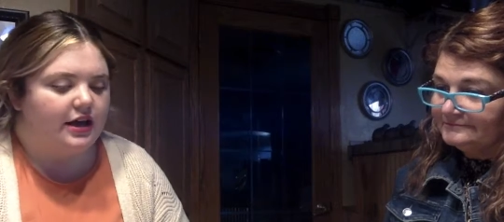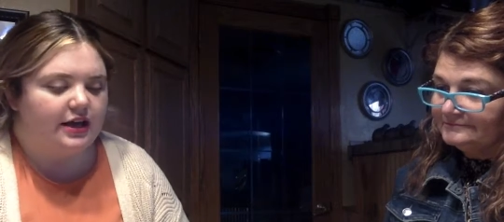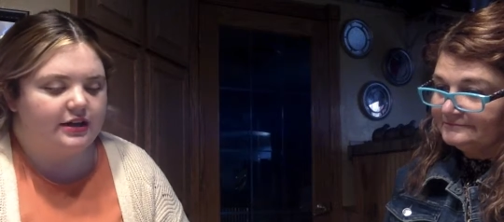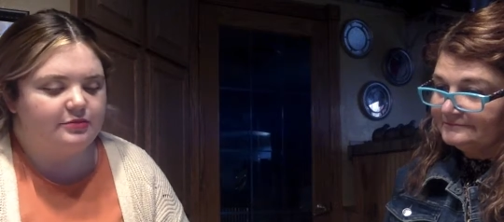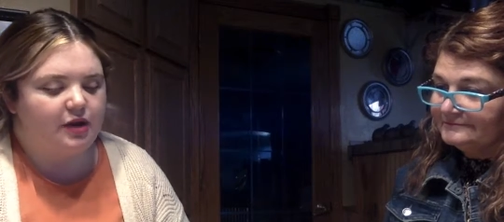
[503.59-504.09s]

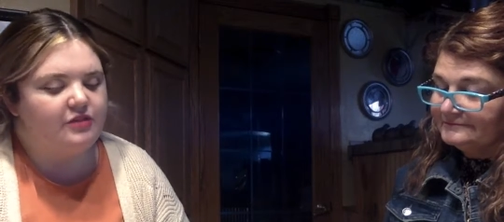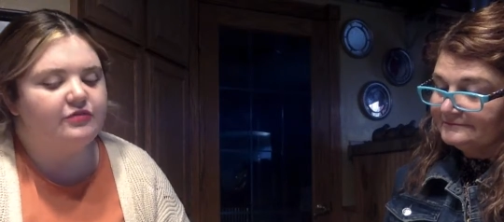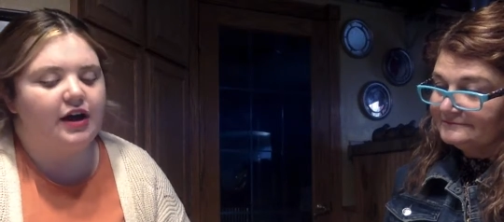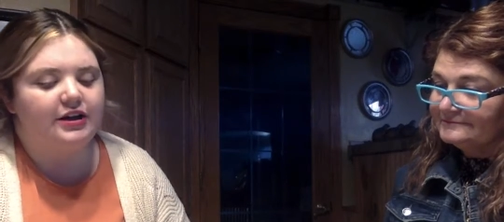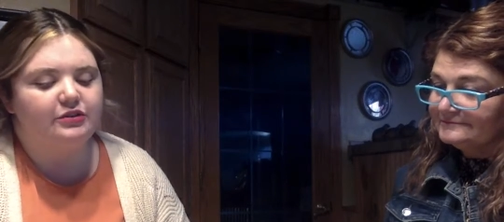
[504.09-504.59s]
Speaker 1: And my
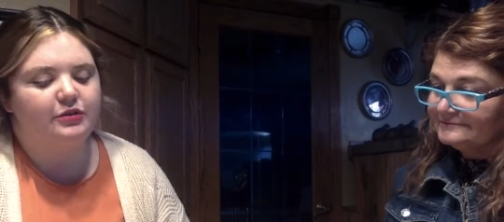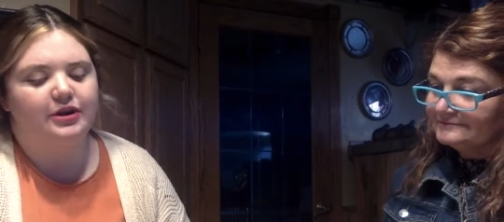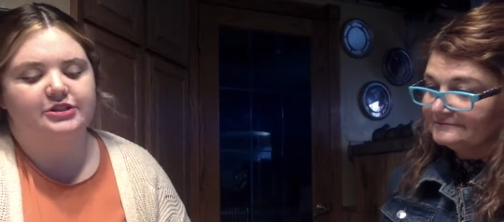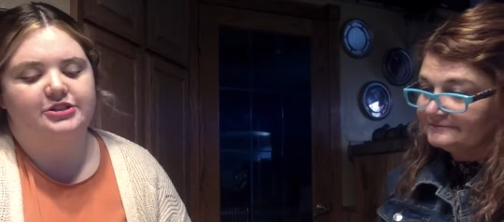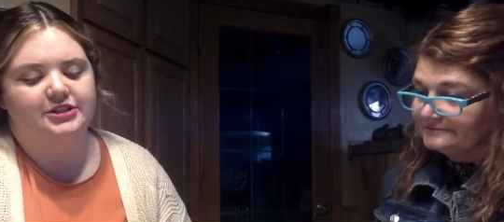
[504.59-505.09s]
final
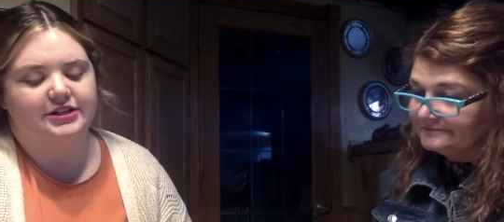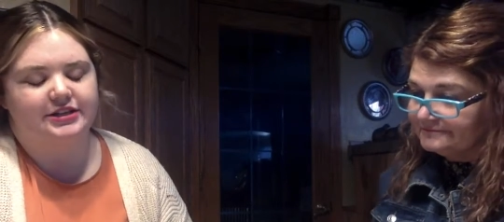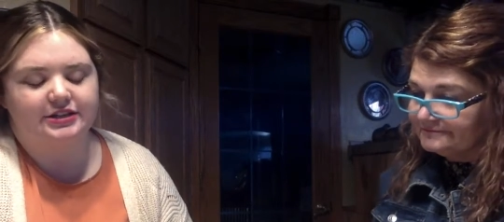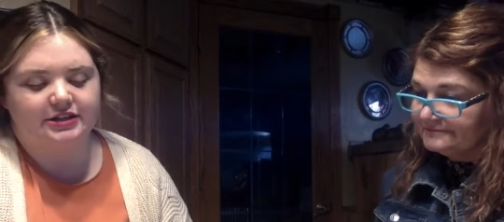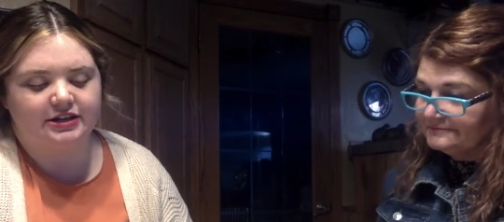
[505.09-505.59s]
question
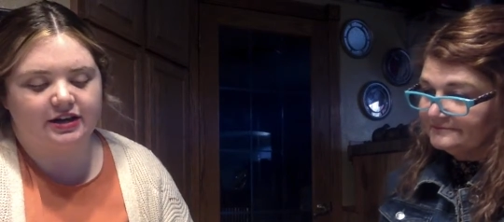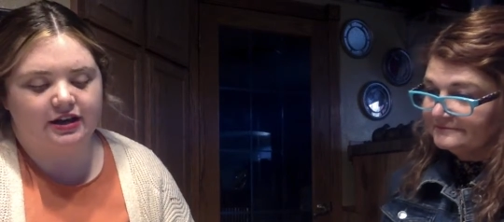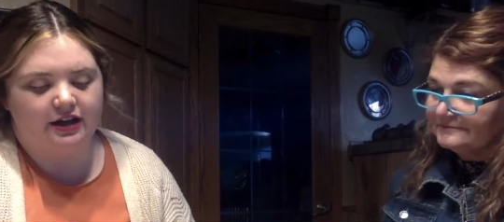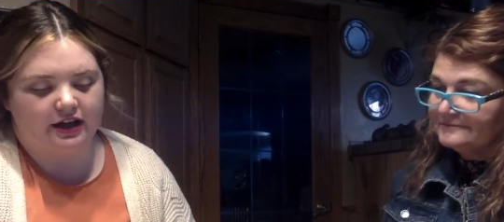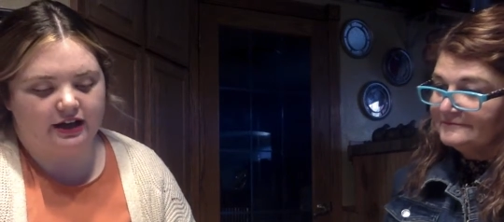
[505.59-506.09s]
here
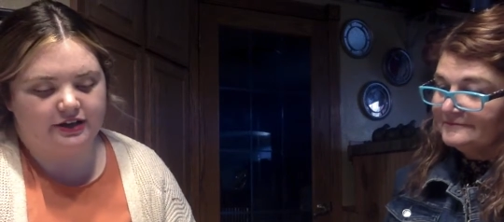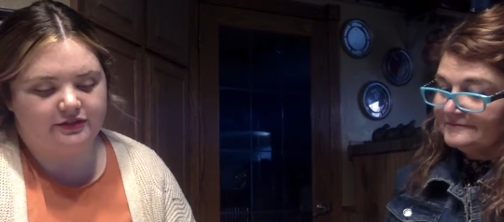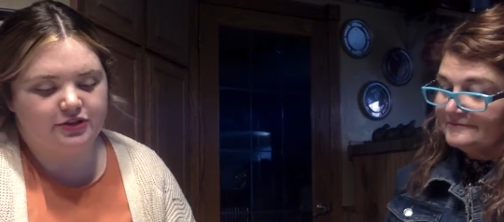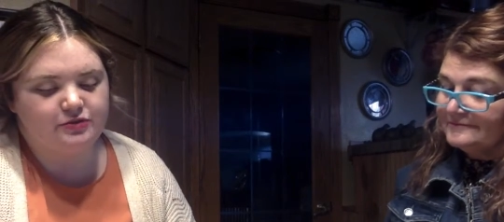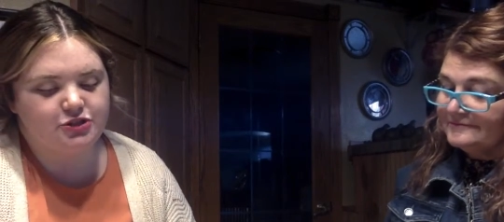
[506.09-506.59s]
if
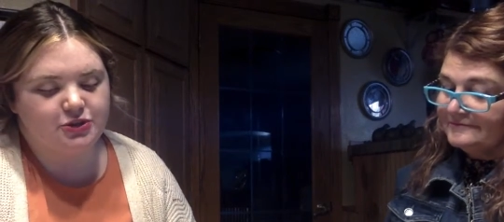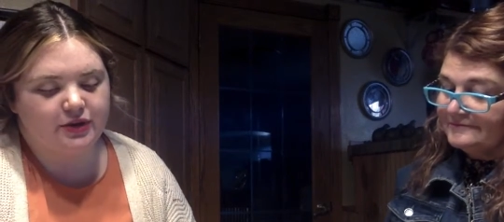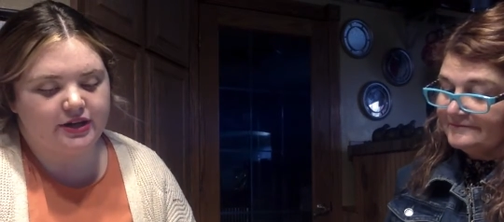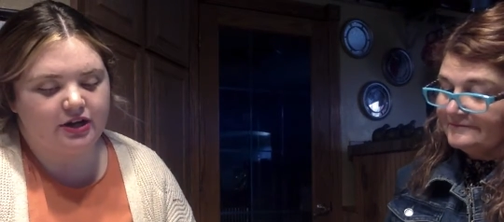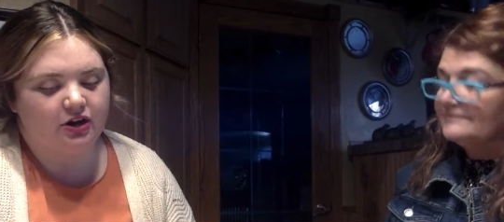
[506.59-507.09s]
you
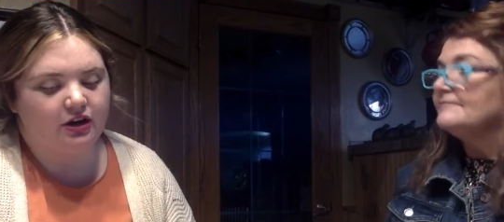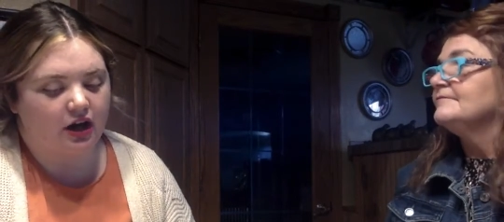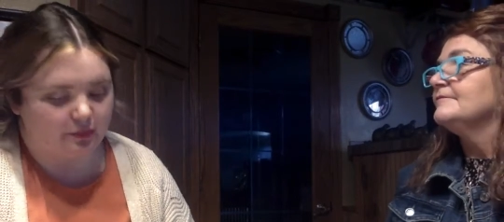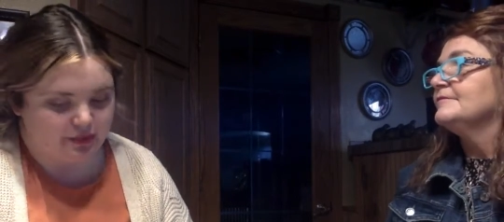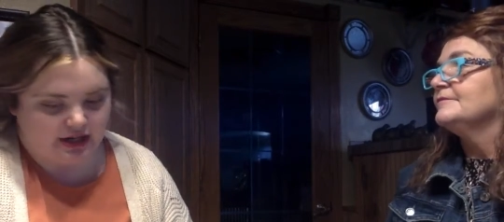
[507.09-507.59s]
join our
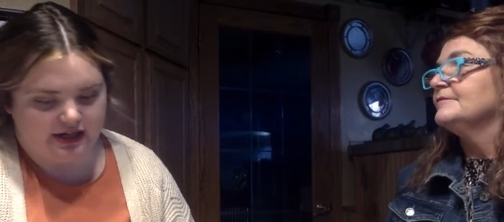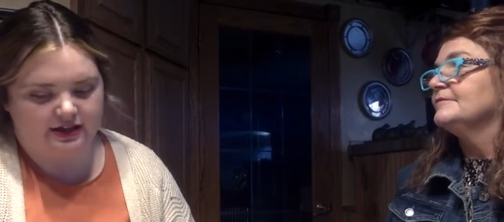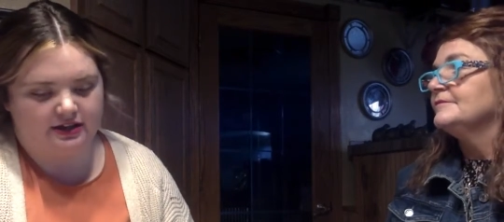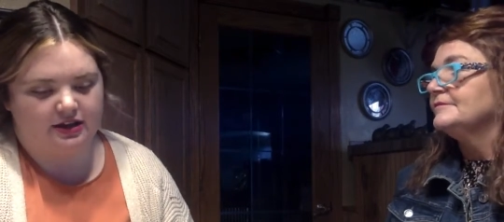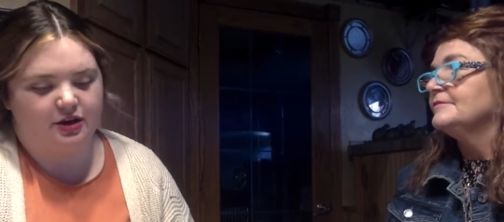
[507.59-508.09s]
company,
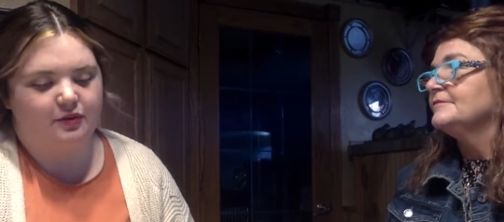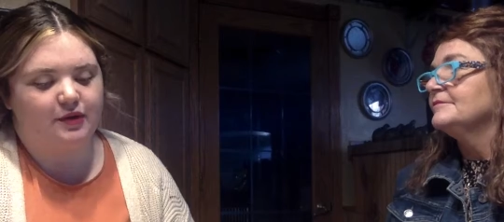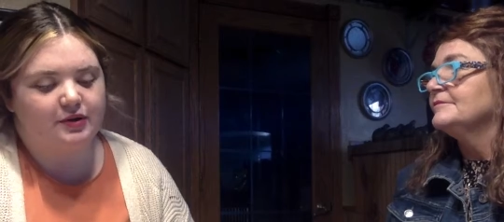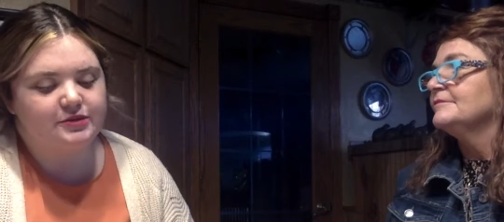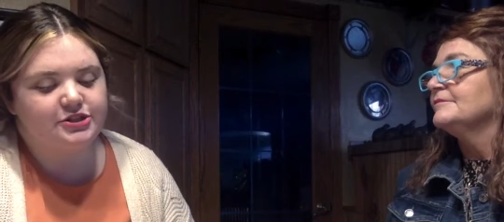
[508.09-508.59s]

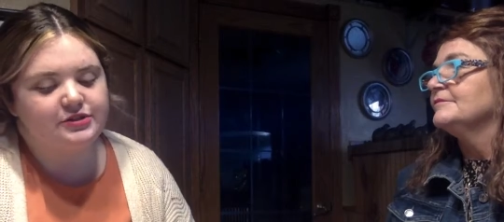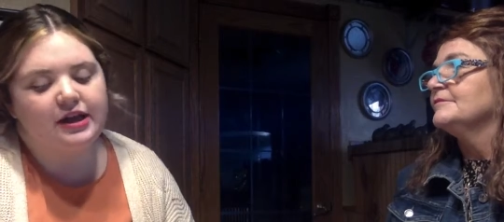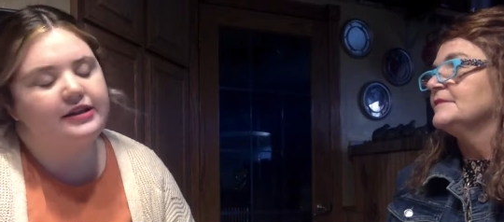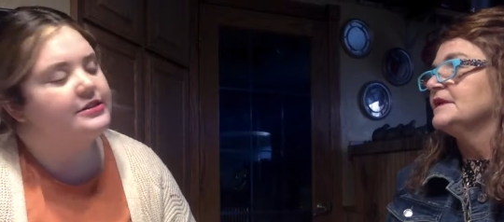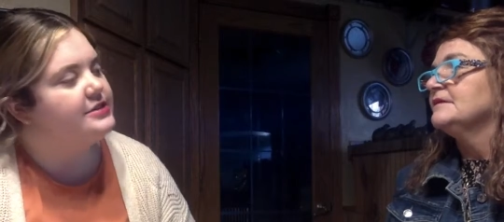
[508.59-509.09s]
where would you
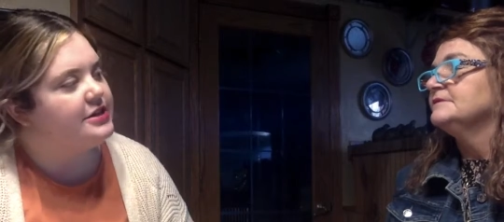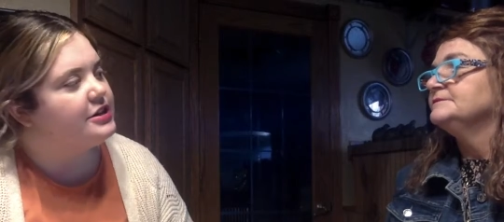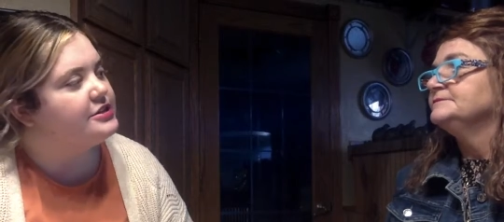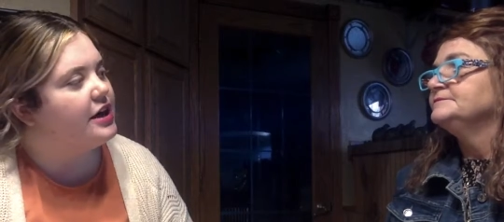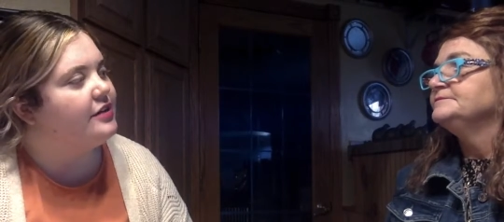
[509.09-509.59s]
like to see
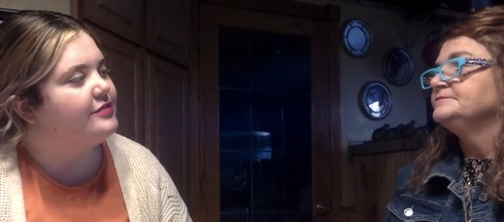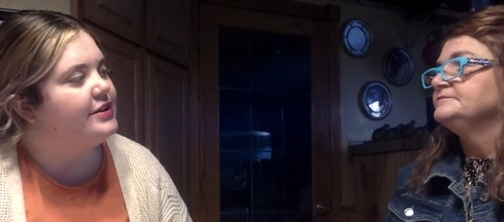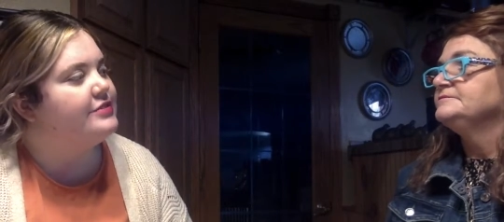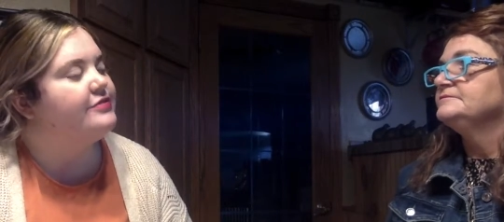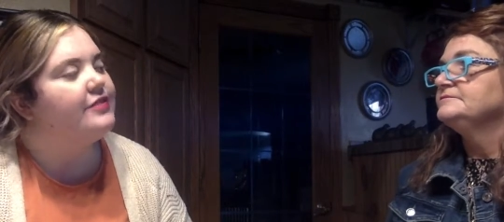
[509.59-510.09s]
yourself
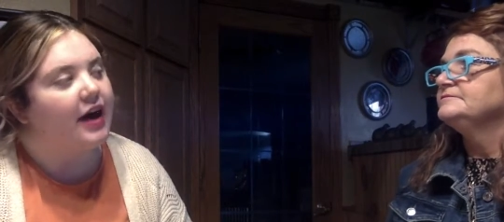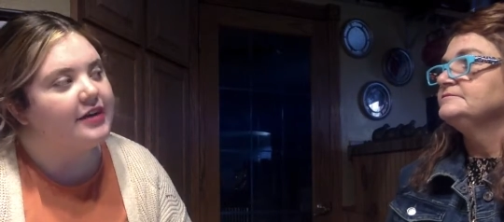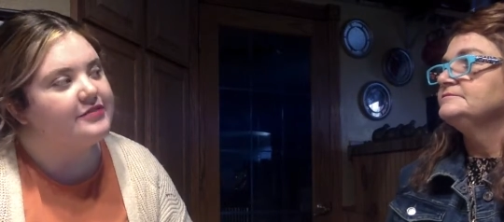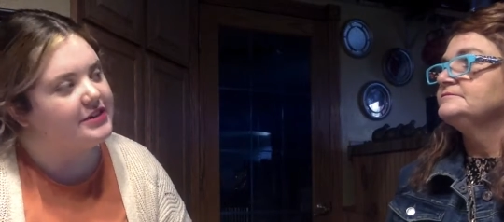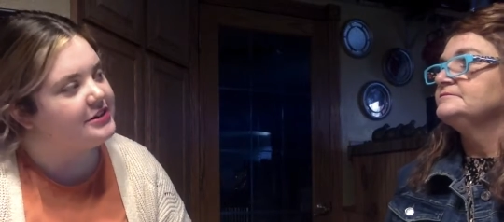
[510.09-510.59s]
in
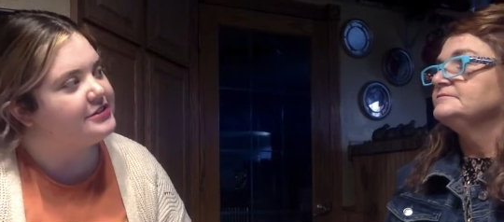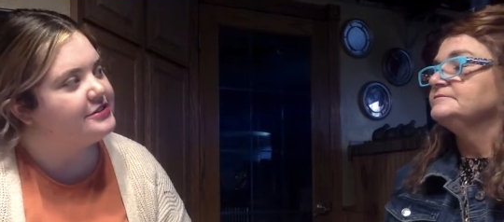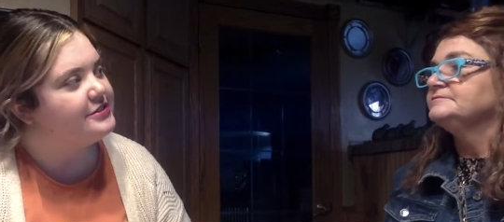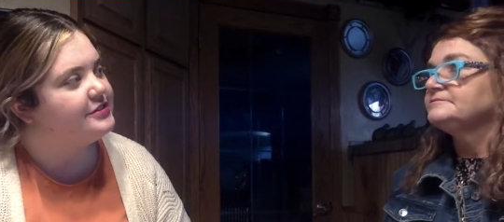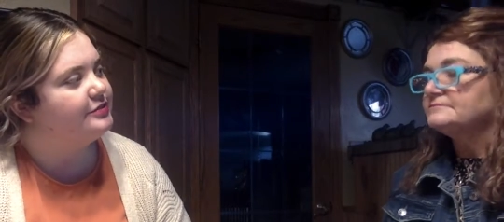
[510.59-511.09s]
five
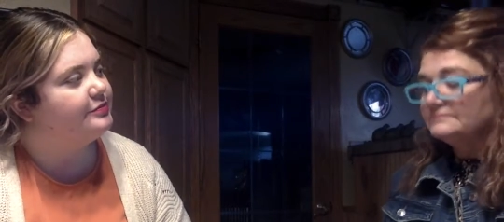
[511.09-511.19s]
years?